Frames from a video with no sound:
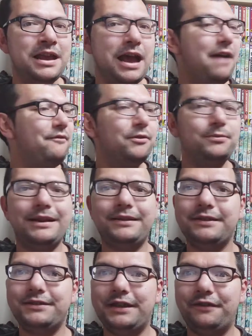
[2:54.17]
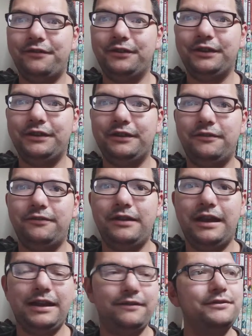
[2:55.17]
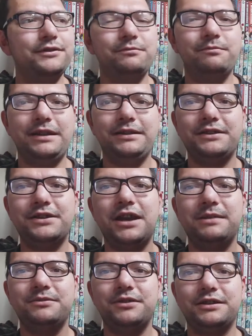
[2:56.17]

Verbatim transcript: I've not read this yet funnily enough I haven't made the time to